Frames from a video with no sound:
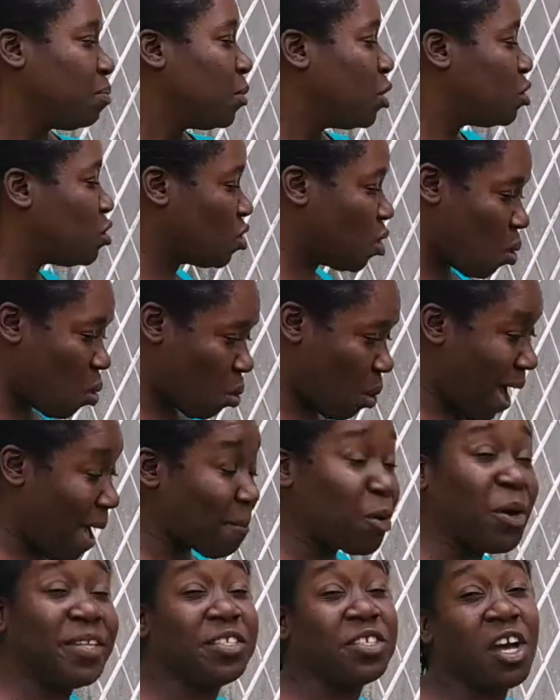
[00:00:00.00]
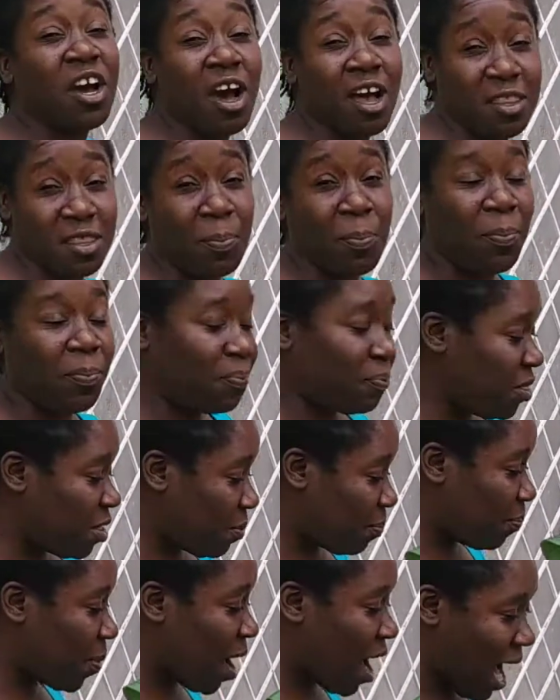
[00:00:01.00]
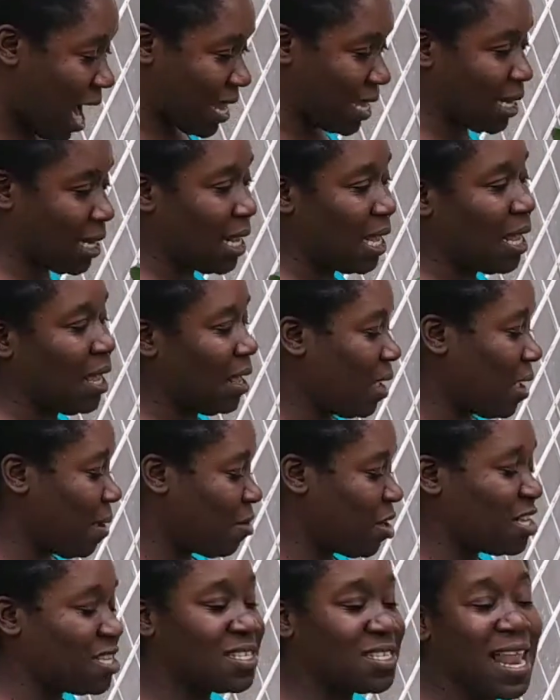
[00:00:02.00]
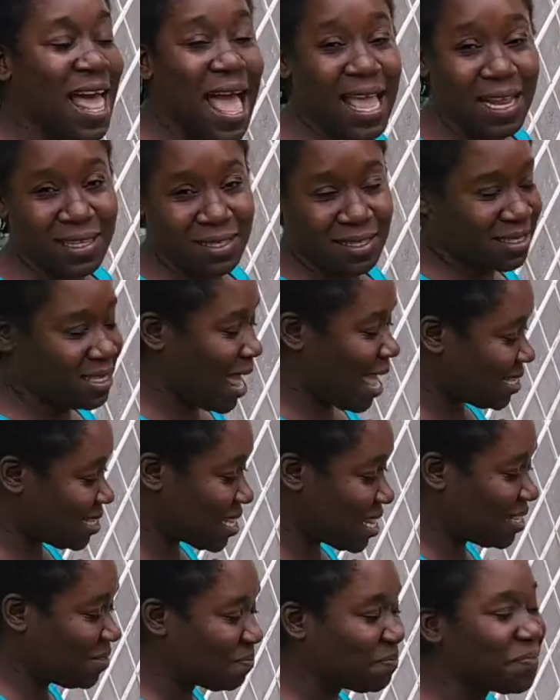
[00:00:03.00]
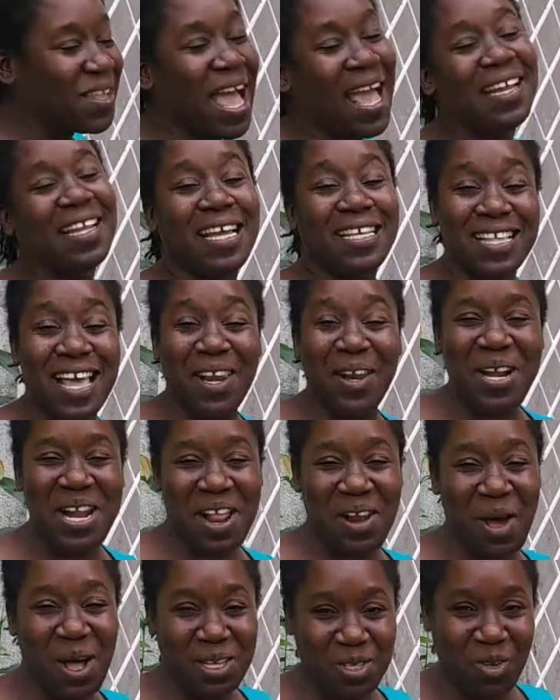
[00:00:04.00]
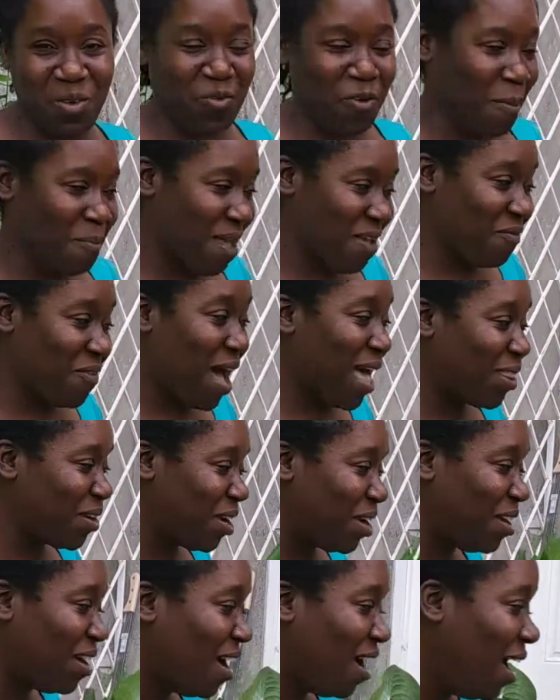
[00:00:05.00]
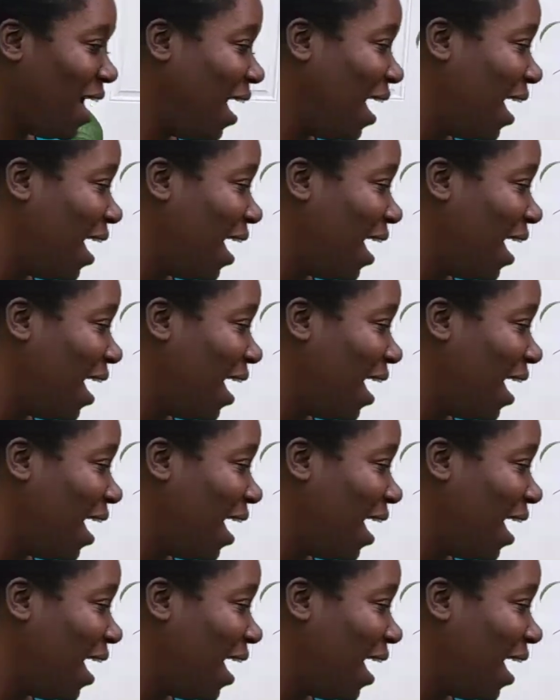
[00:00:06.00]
So I'm going to cut the pot. I'm going to slice it. And yes, I learned that also from my father-in-law.